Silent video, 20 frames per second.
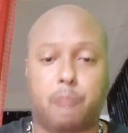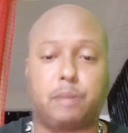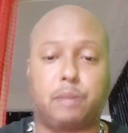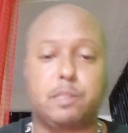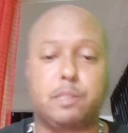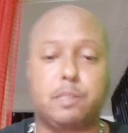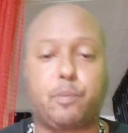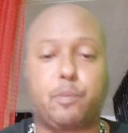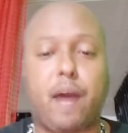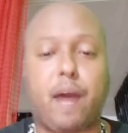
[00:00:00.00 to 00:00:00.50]

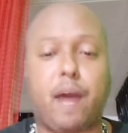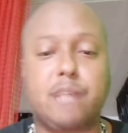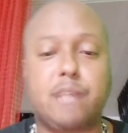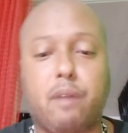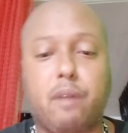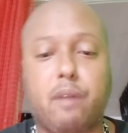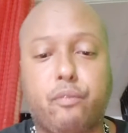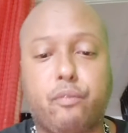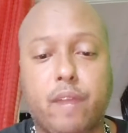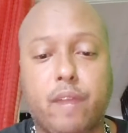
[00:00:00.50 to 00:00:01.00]
surprised my
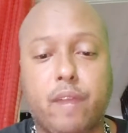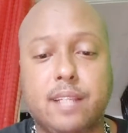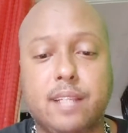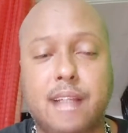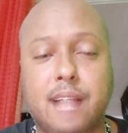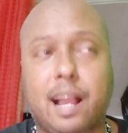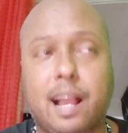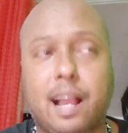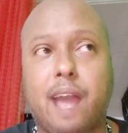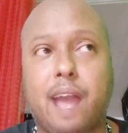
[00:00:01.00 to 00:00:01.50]
friend has not
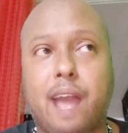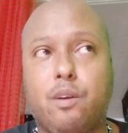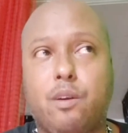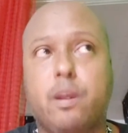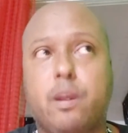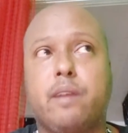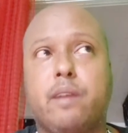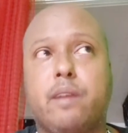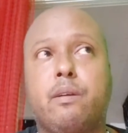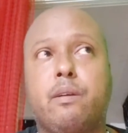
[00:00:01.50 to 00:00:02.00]
gotten on
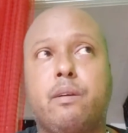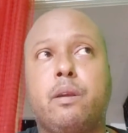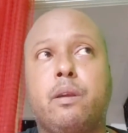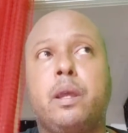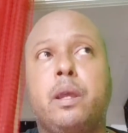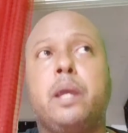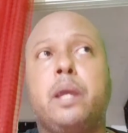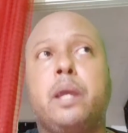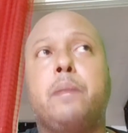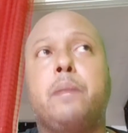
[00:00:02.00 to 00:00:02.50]
here.
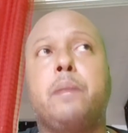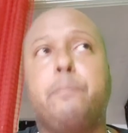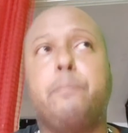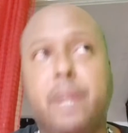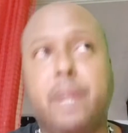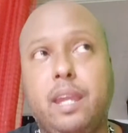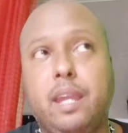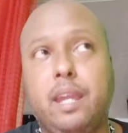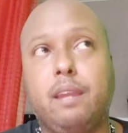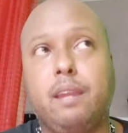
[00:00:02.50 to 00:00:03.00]

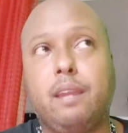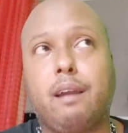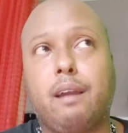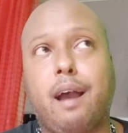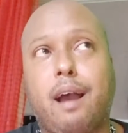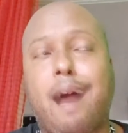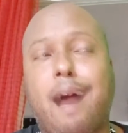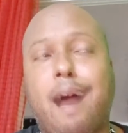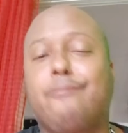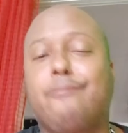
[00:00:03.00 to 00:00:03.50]
Me,
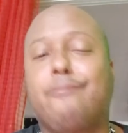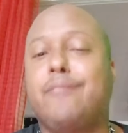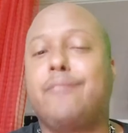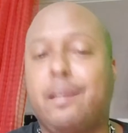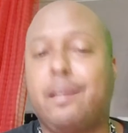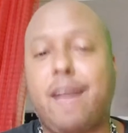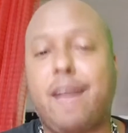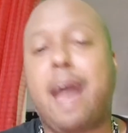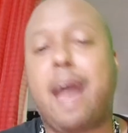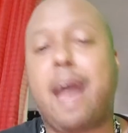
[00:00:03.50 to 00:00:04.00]
I've never
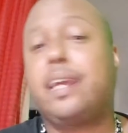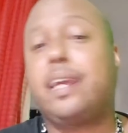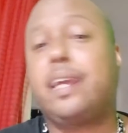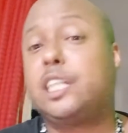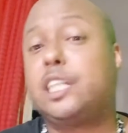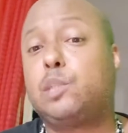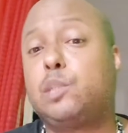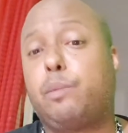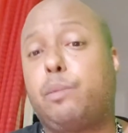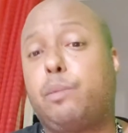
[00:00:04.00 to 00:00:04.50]
had an issue
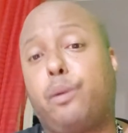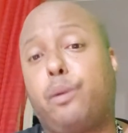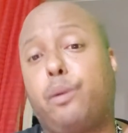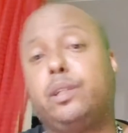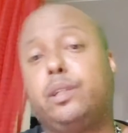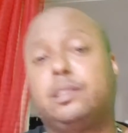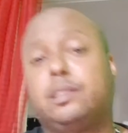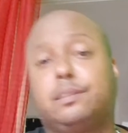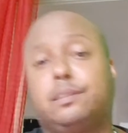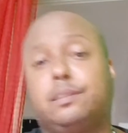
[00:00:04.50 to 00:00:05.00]
with police.